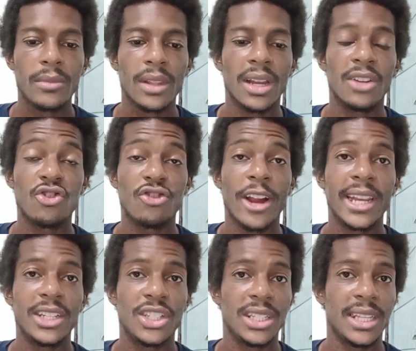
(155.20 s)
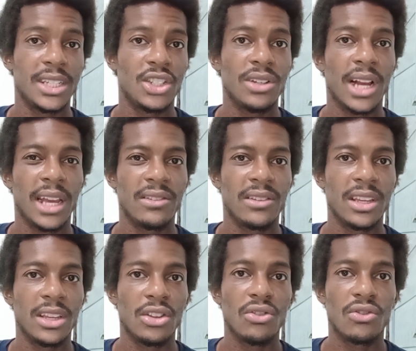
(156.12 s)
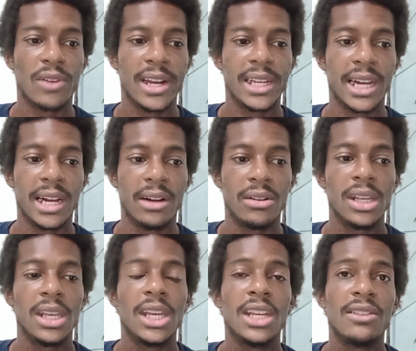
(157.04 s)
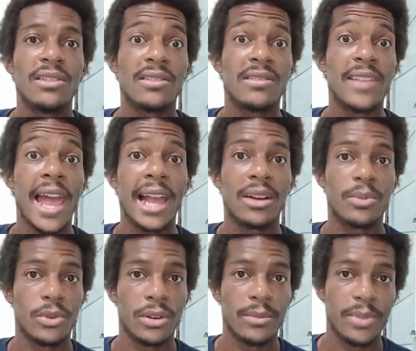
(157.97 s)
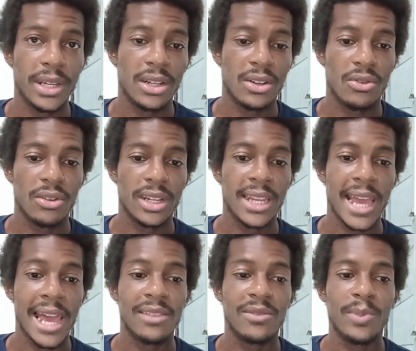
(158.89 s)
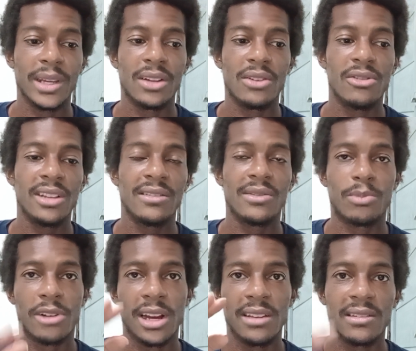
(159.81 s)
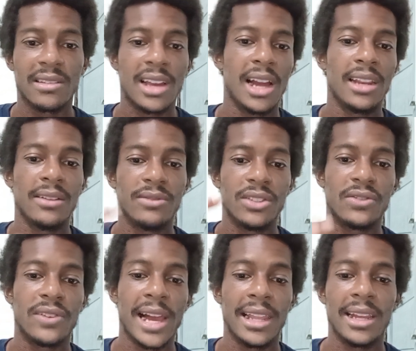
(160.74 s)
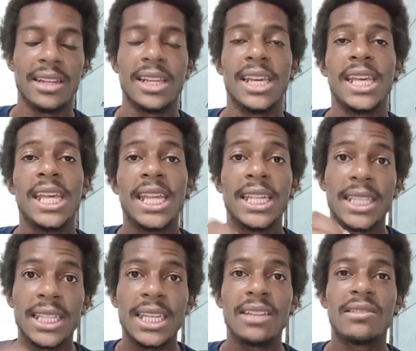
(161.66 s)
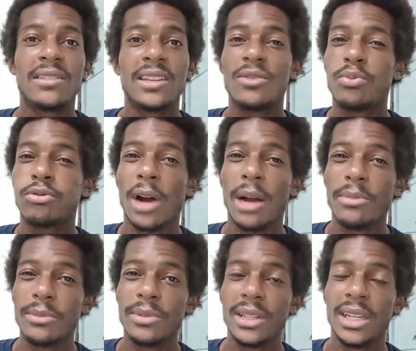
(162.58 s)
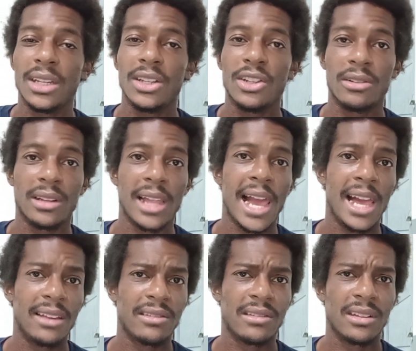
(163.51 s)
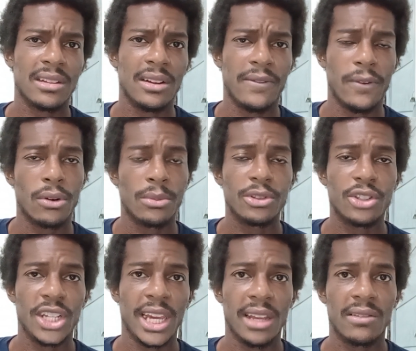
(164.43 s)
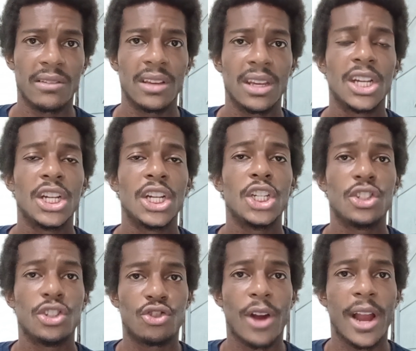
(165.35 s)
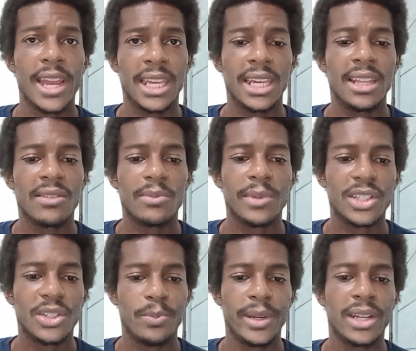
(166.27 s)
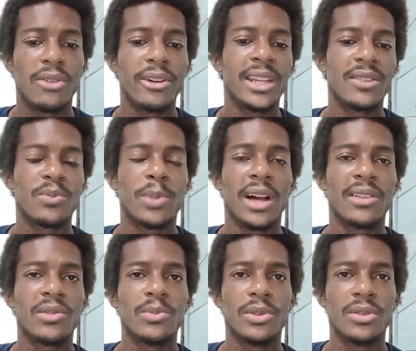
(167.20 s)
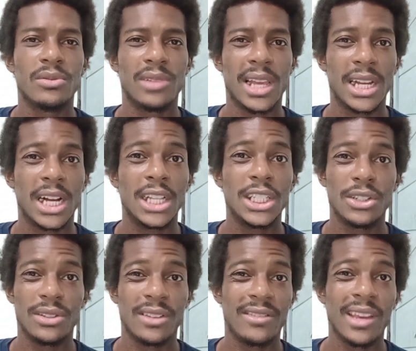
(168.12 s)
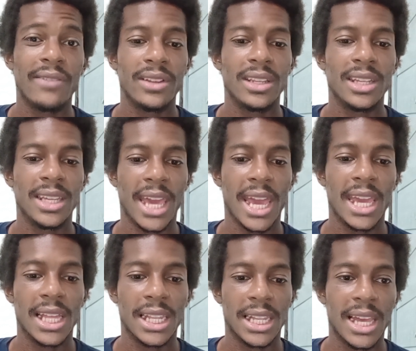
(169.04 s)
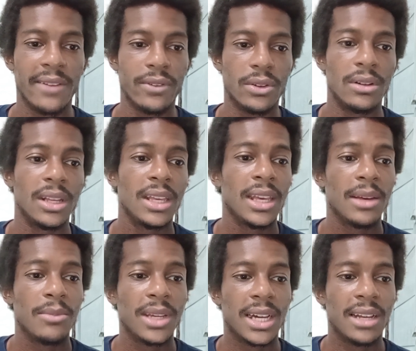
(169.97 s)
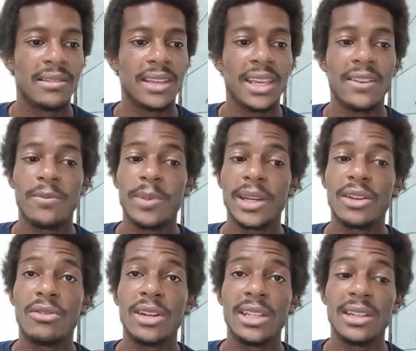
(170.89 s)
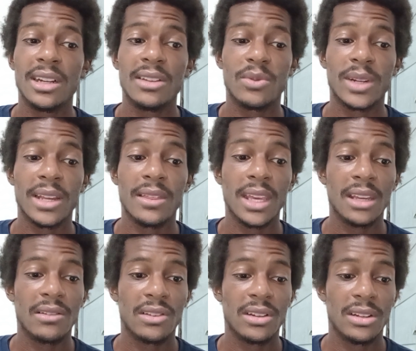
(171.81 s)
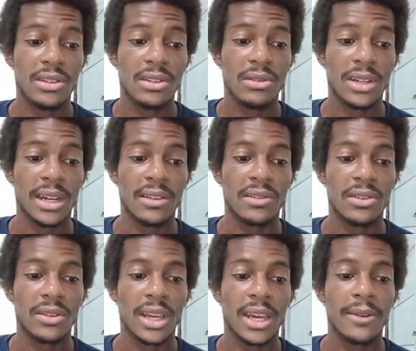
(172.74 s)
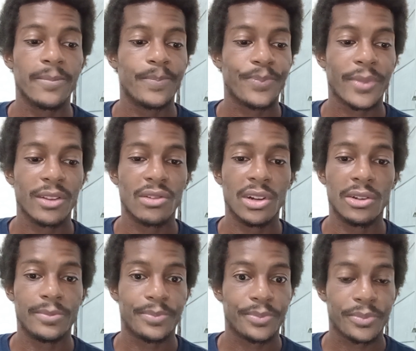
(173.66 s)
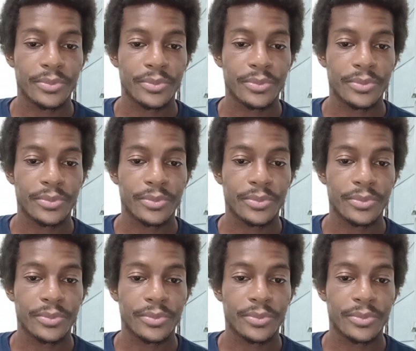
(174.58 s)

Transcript: a strategy that you guys can use right now to stack more Bitcoin as Bitcoin's price is kind of just flatline. This is probably your last affordable chance to try to get as much Bitcoin as possible, like under the 70K level. Because if Bitcoin does what I think it's going to do, guys, okay, so